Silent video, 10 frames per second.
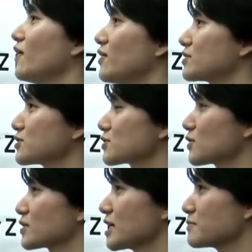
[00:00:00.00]
it yet,
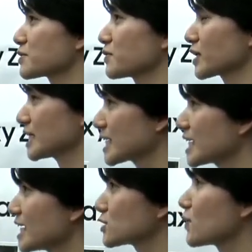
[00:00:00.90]

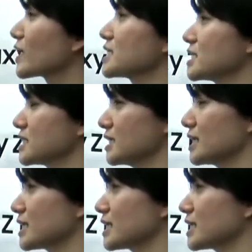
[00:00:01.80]
so I'd like